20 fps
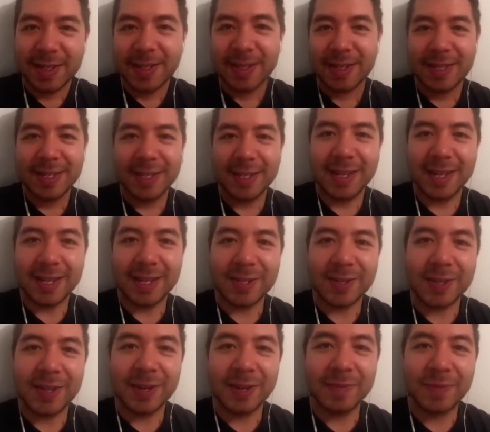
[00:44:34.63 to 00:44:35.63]
Yeah. So
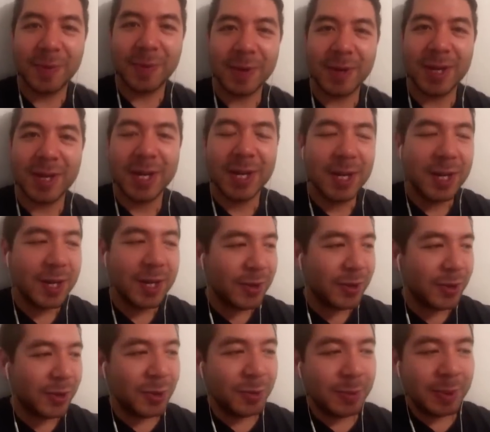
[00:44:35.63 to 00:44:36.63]
therefore,
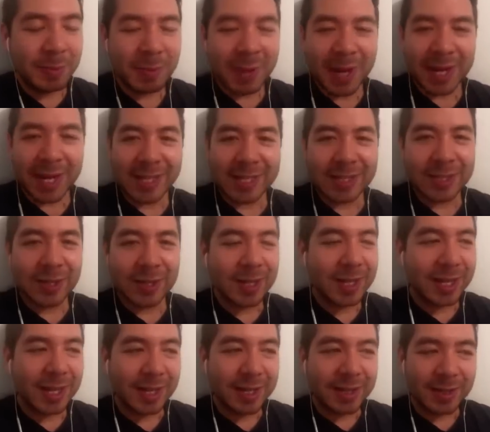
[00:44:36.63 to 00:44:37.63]
newbie mines look
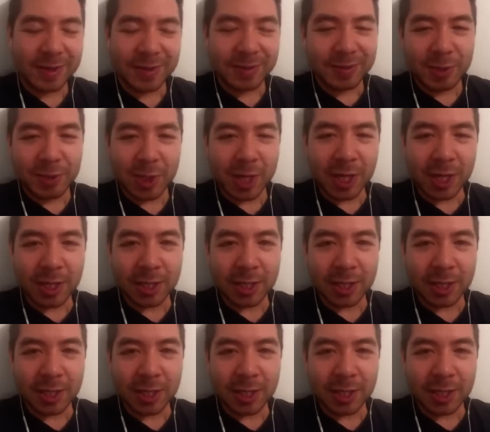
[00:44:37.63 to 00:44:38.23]
like junk.